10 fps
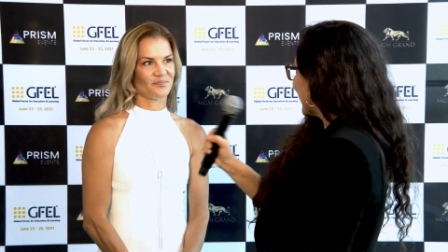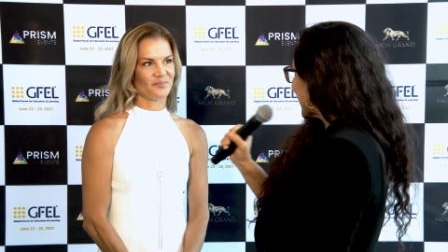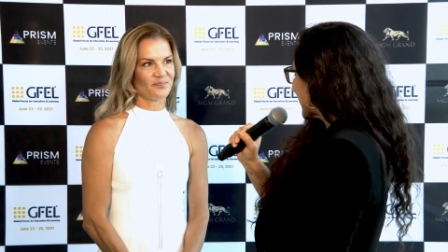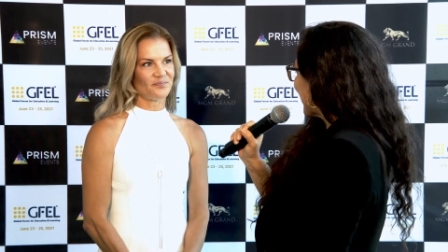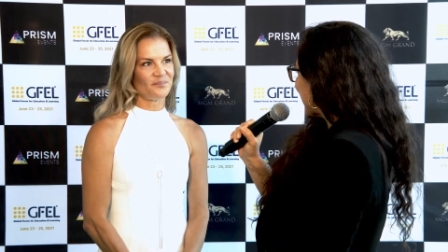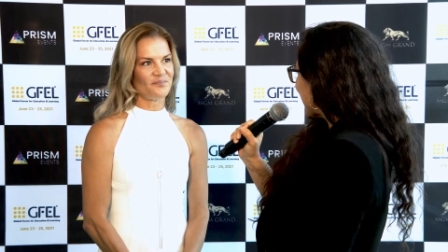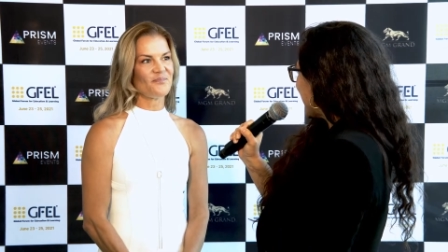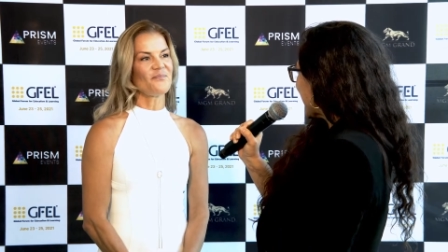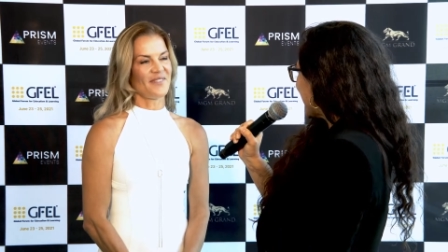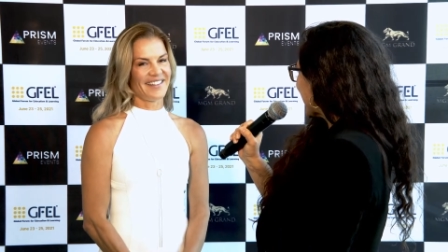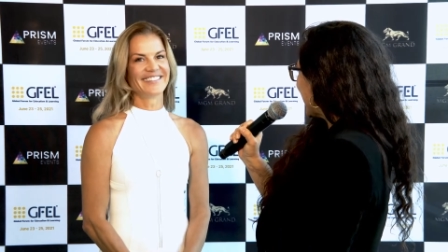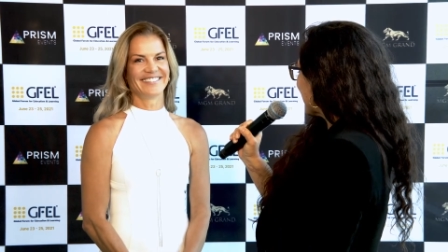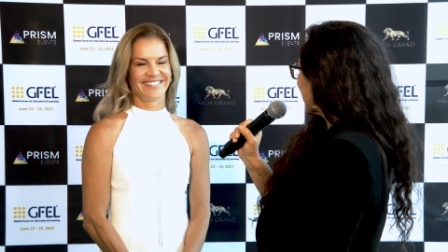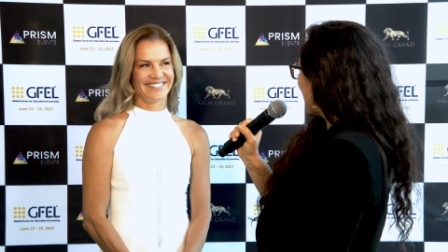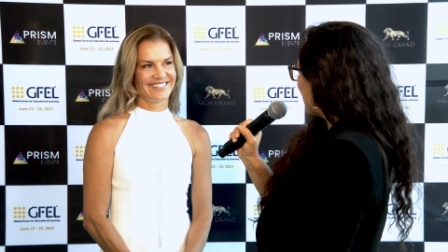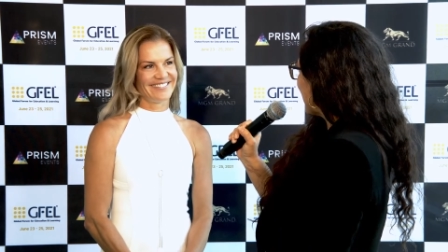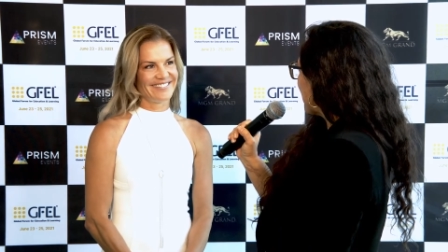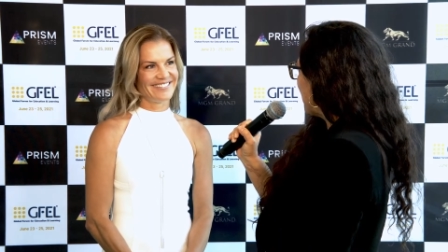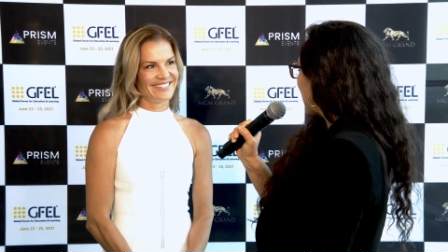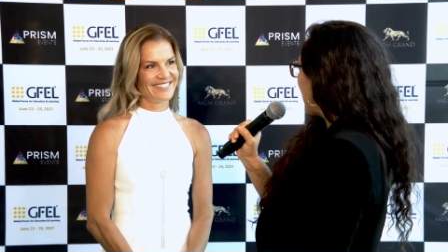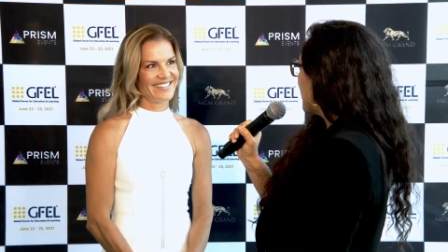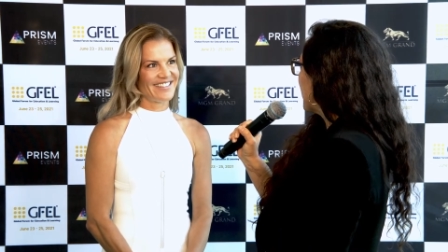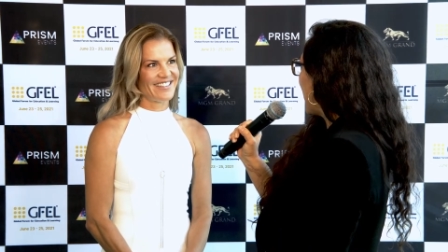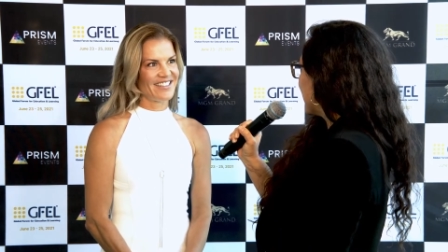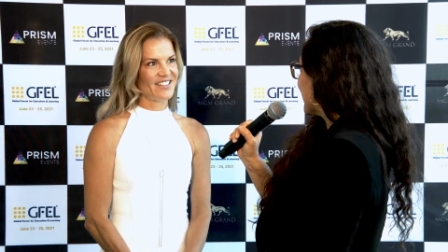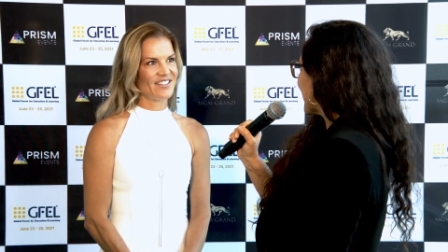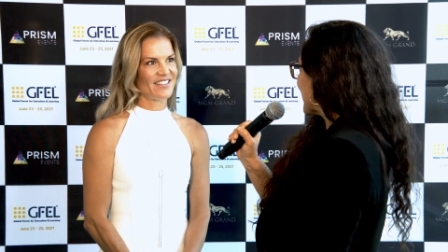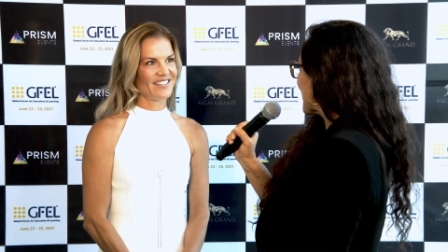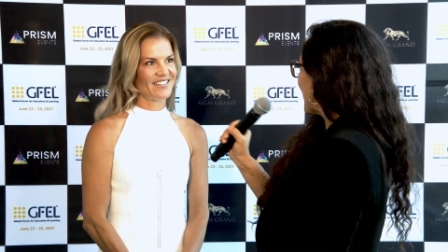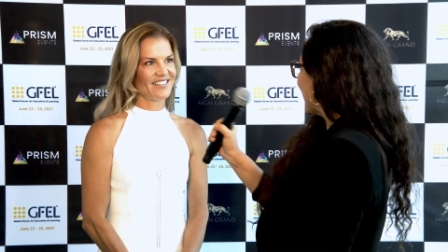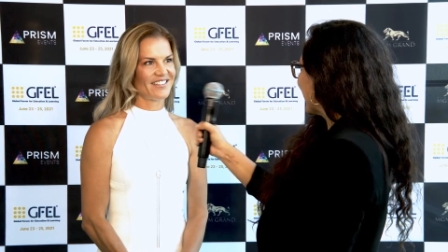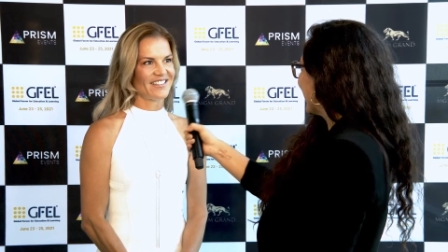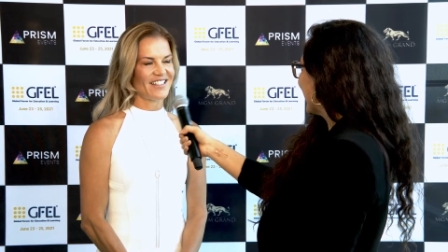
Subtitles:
This is fantastic. Now, tell me a little bit how you got into this work.